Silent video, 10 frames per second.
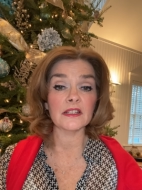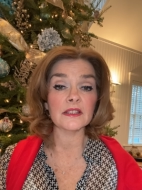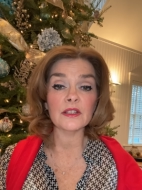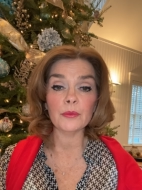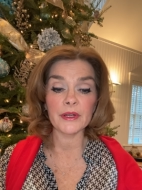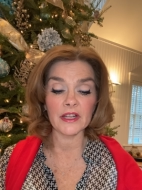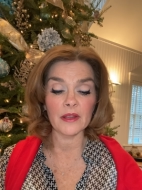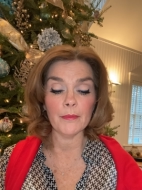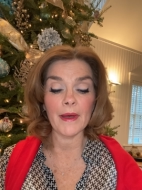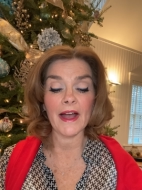a little bit of the
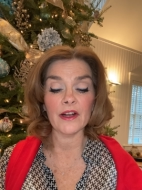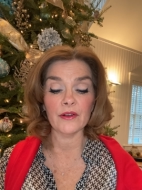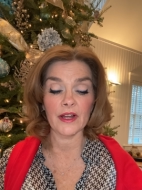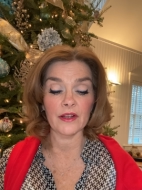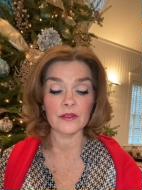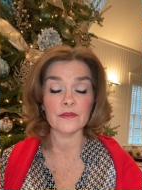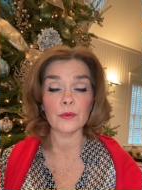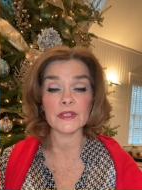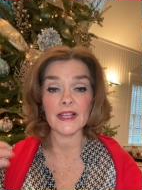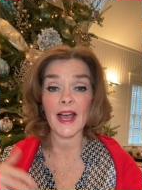background of
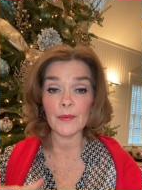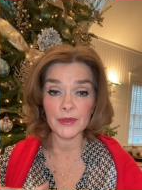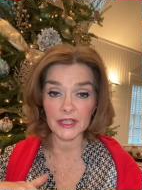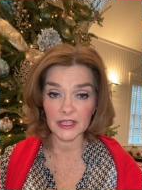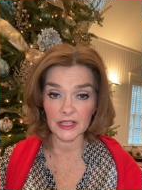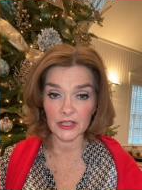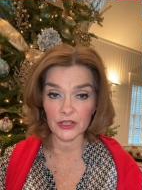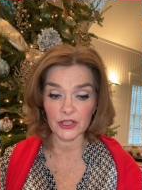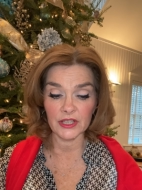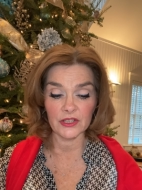what's happening
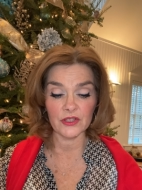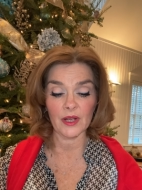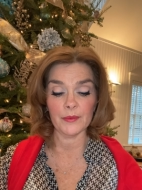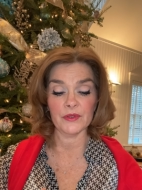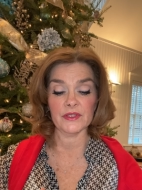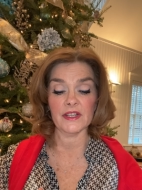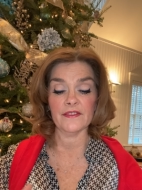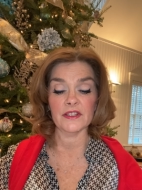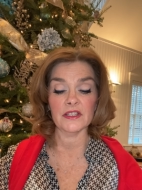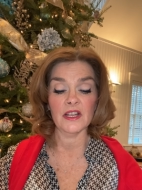here in chapter
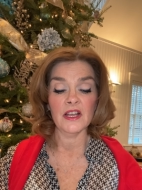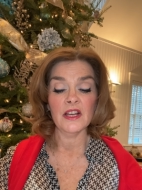7